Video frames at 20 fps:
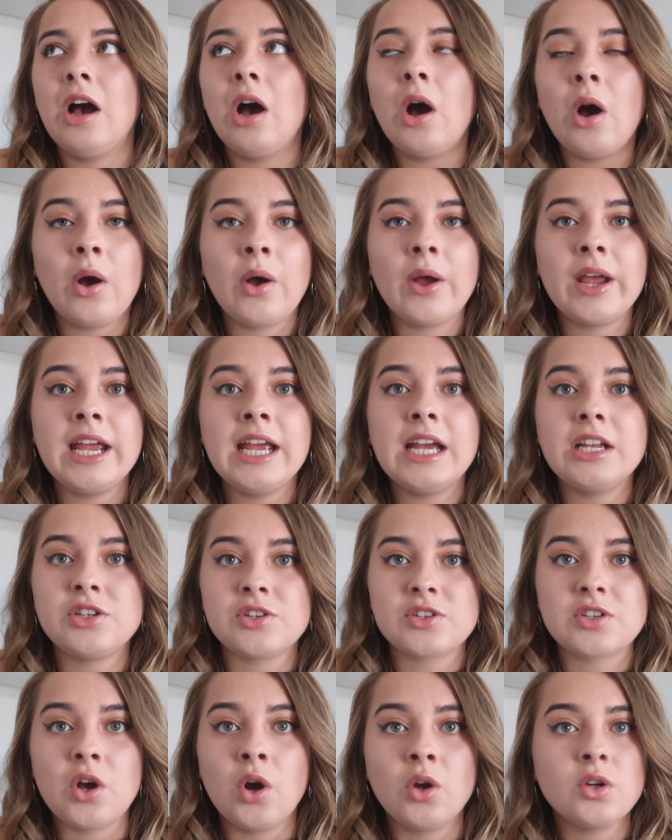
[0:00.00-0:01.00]
I
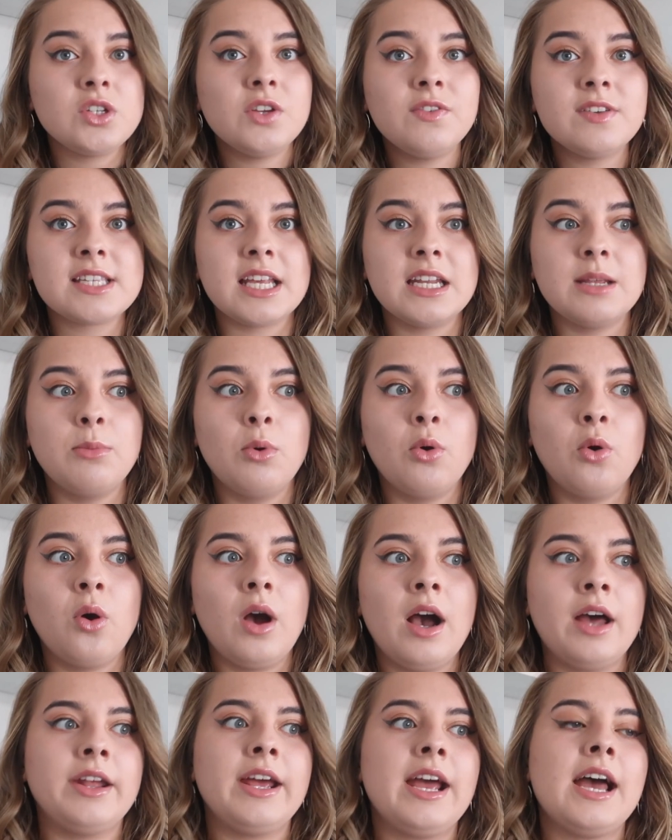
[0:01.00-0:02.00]
just can't do this anymore.
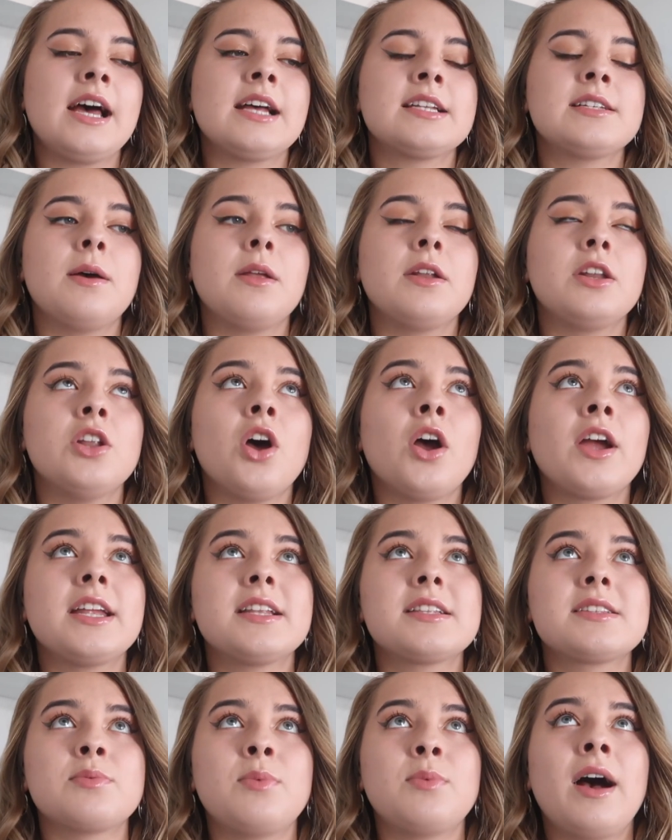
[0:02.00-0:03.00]
And I had
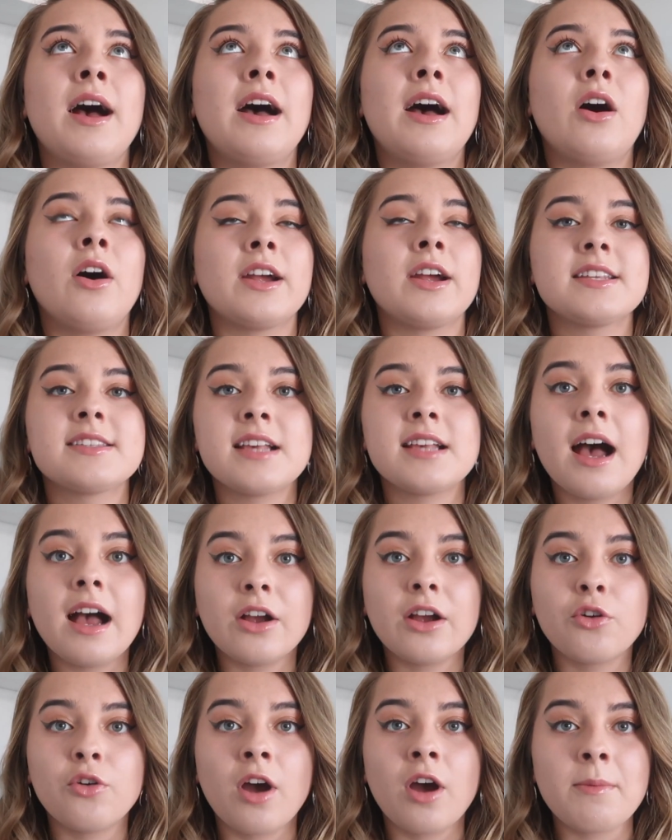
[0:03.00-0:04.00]
nights where I sat
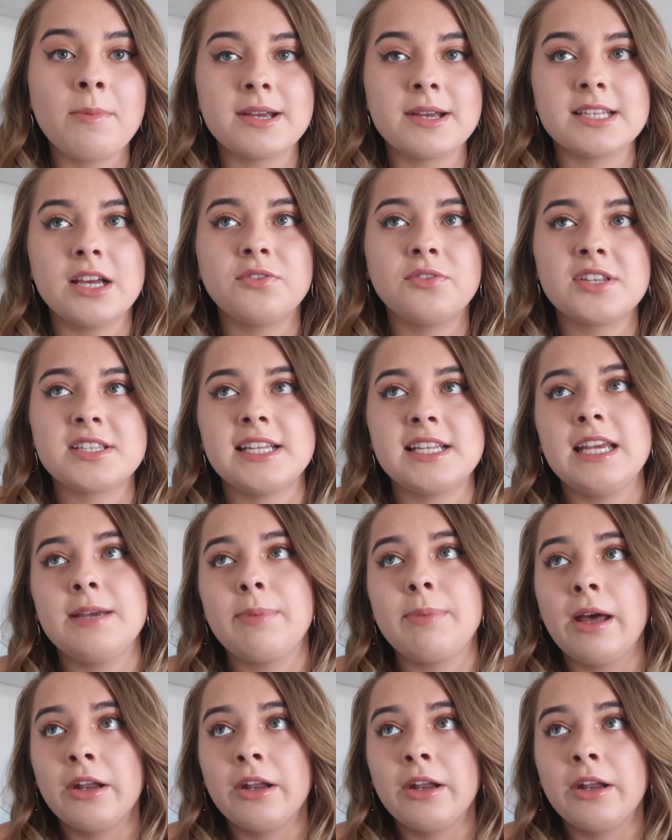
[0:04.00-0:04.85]
and cried myself to sleep.